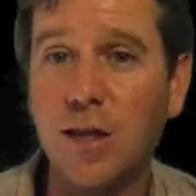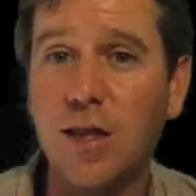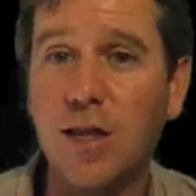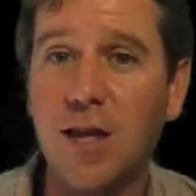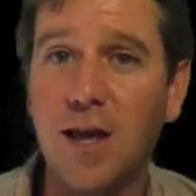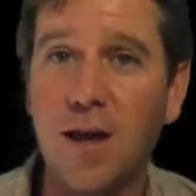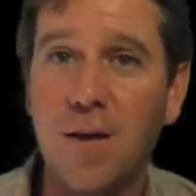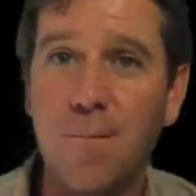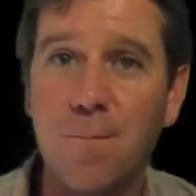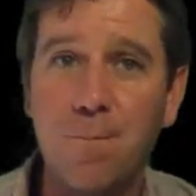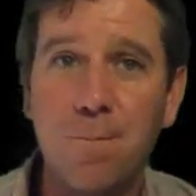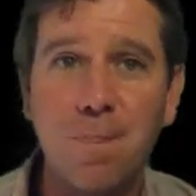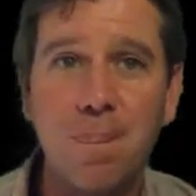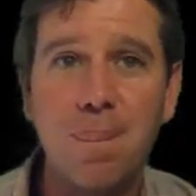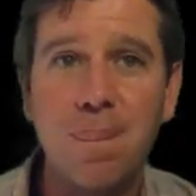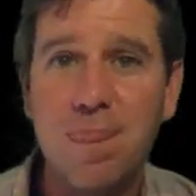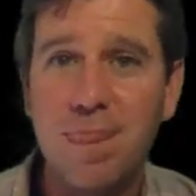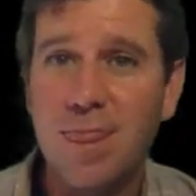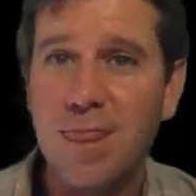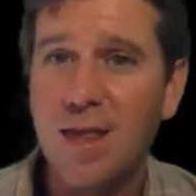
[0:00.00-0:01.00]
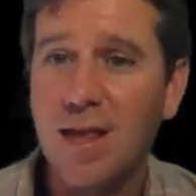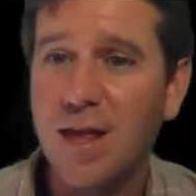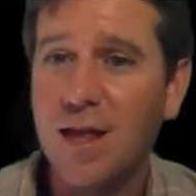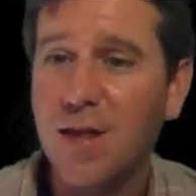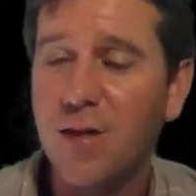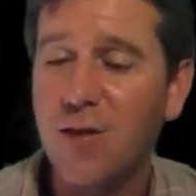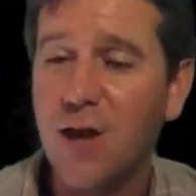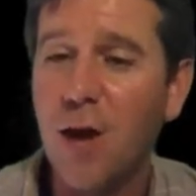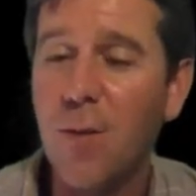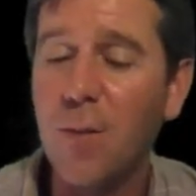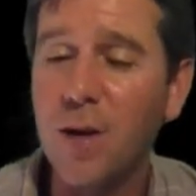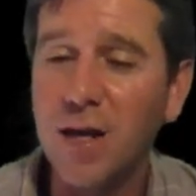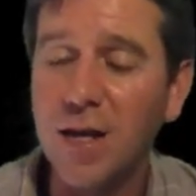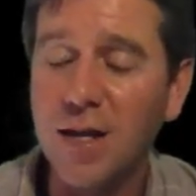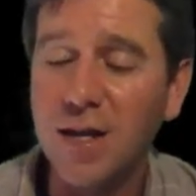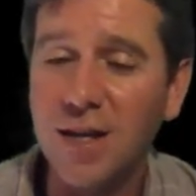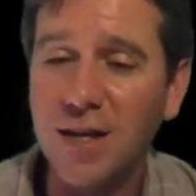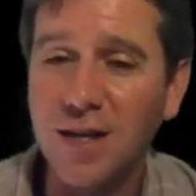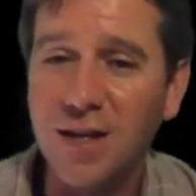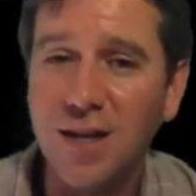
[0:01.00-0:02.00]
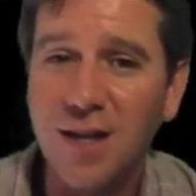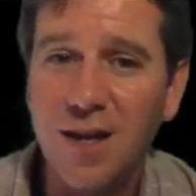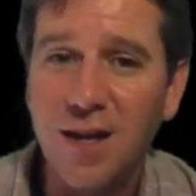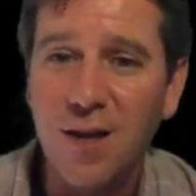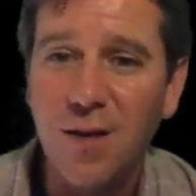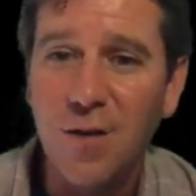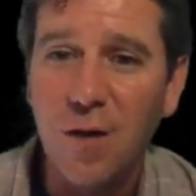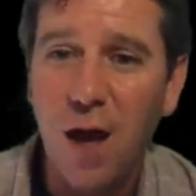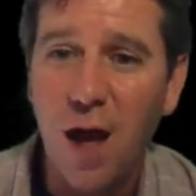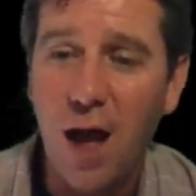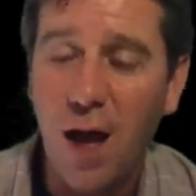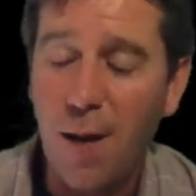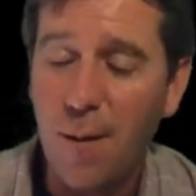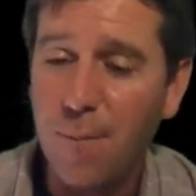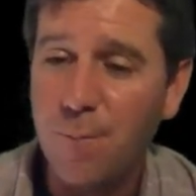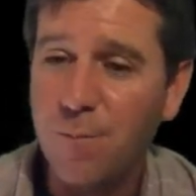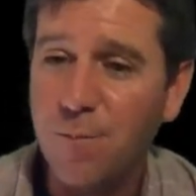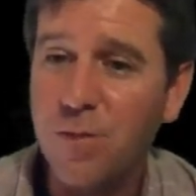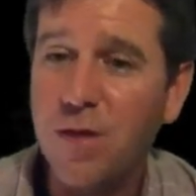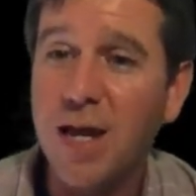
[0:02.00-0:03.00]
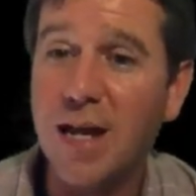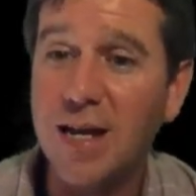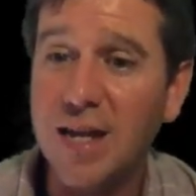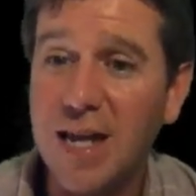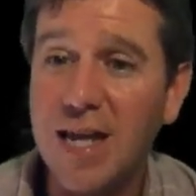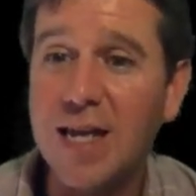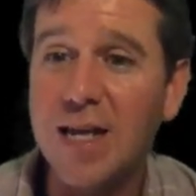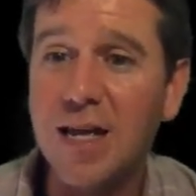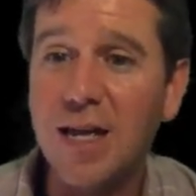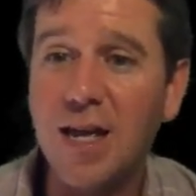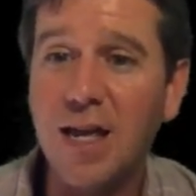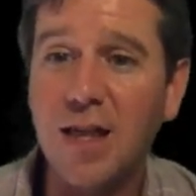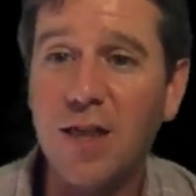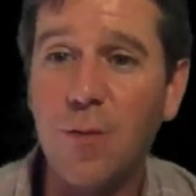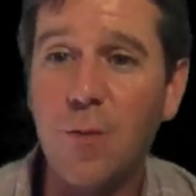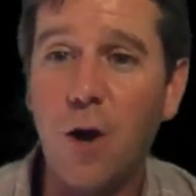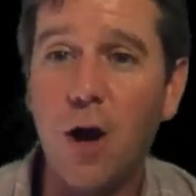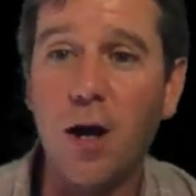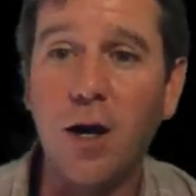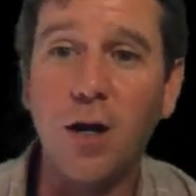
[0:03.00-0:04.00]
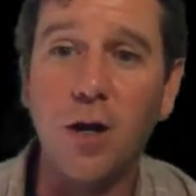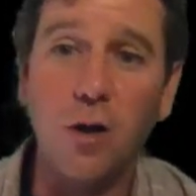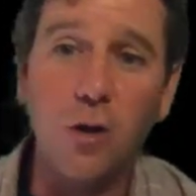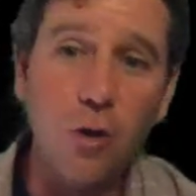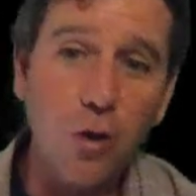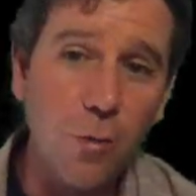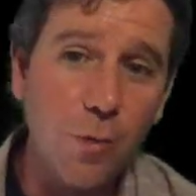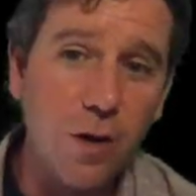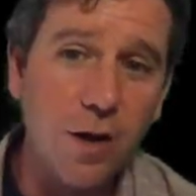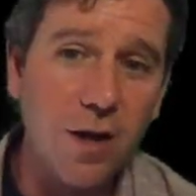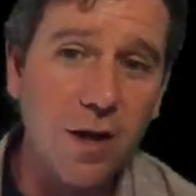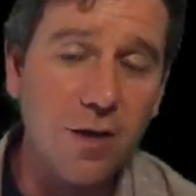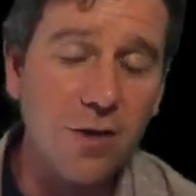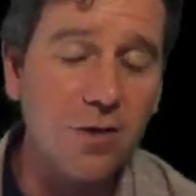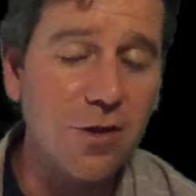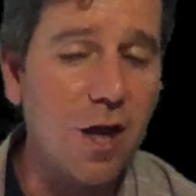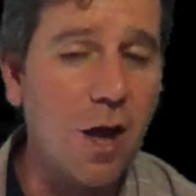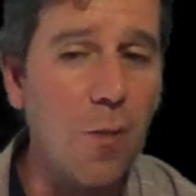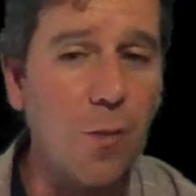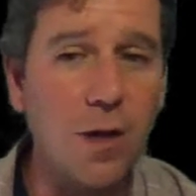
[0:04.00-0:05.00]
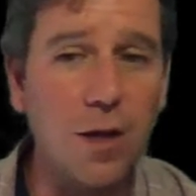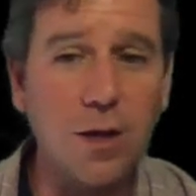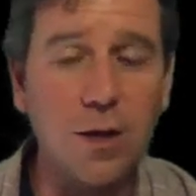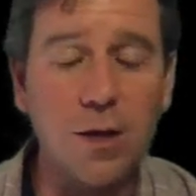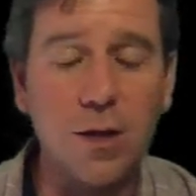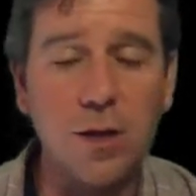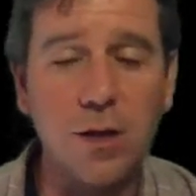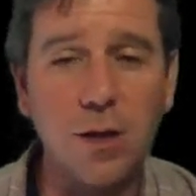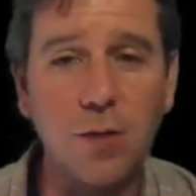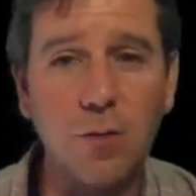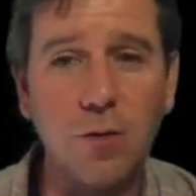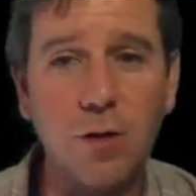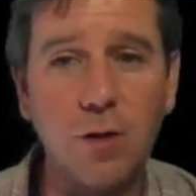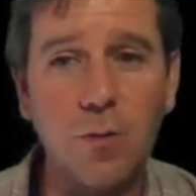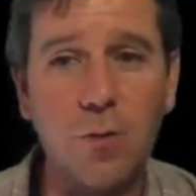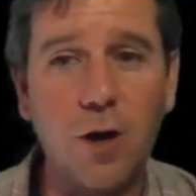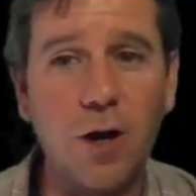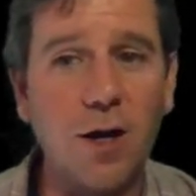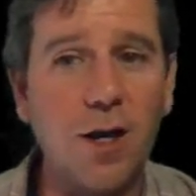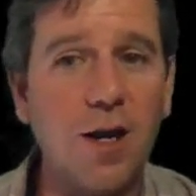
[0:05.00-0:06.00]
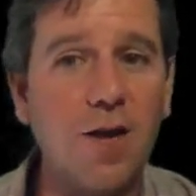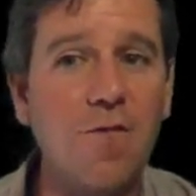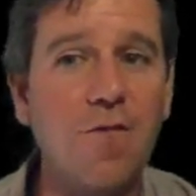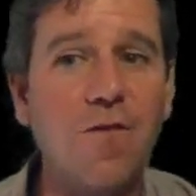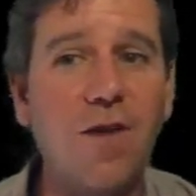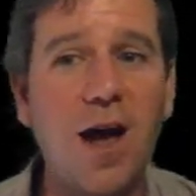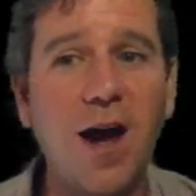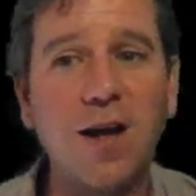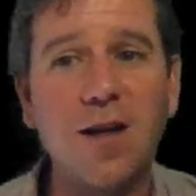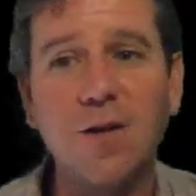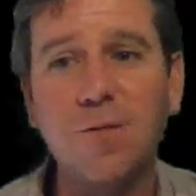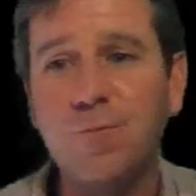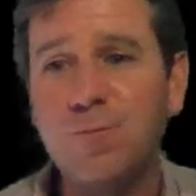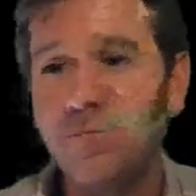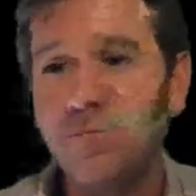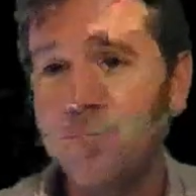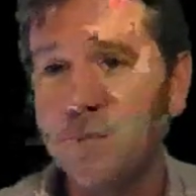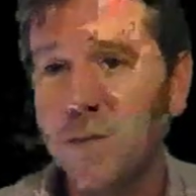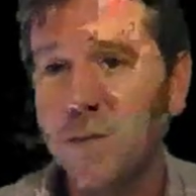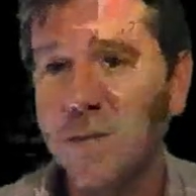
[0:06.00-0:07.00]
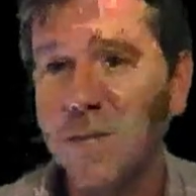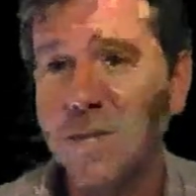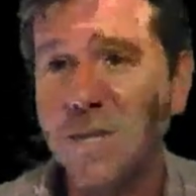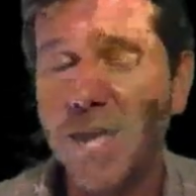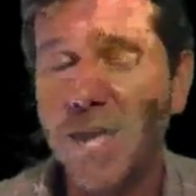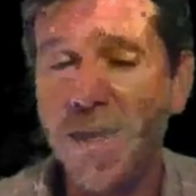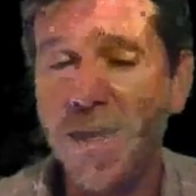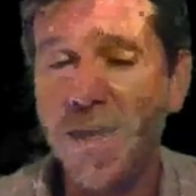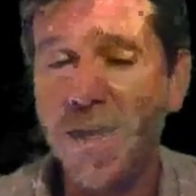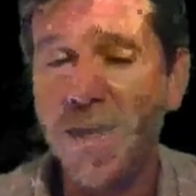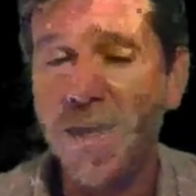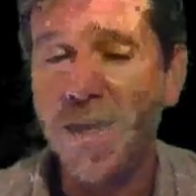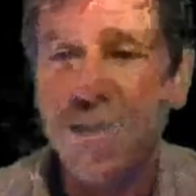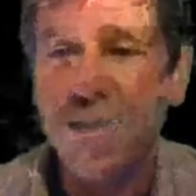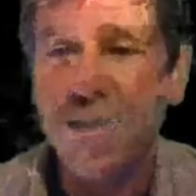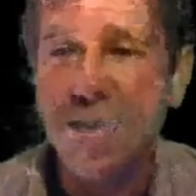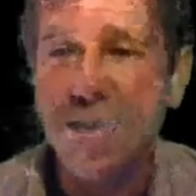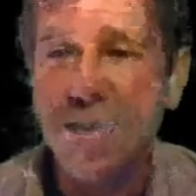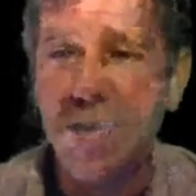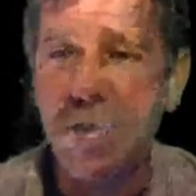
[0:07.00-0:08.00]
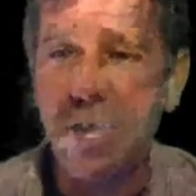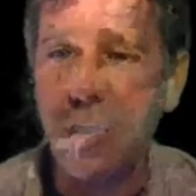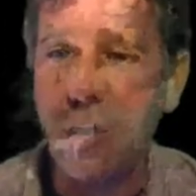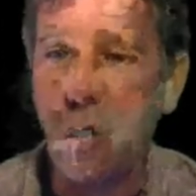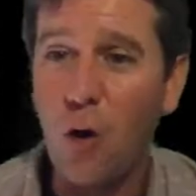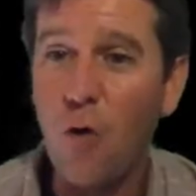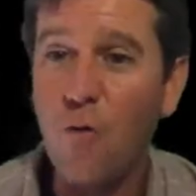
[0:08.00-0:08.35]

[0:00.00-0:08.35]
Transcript: the dominating technique in the market. Illumina dominates this sequencing market. In fact, today, I